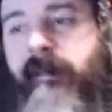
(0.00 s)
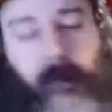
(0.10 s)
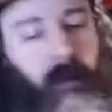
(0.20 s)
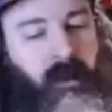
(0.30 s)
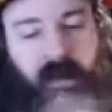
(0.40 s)
So
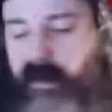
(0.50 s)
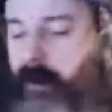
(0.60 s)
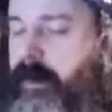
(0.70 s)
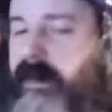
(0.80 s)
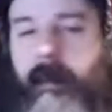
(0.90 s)
you have
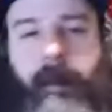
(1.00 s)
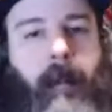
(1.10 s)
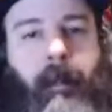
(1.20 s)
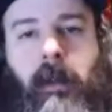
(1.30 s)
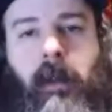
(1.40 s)
just 2 pieces
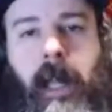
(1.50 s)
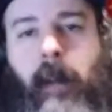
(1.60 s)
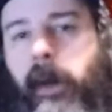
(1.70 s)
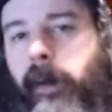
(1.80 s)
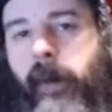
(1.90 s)
of paper you
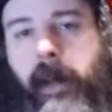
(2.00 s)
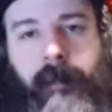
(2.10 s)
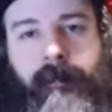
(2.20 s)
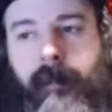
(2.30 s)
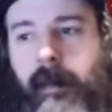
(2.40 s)
look at while you're
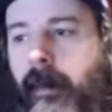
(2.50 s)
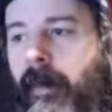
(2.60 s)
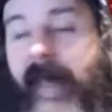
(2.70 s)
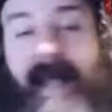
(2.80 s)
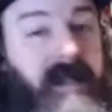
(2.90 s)
running.
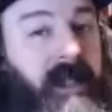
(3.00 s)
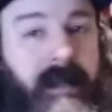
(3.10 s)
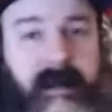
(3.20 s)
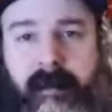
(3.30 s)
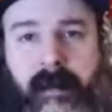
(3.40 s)
That's
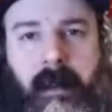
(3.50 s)
it.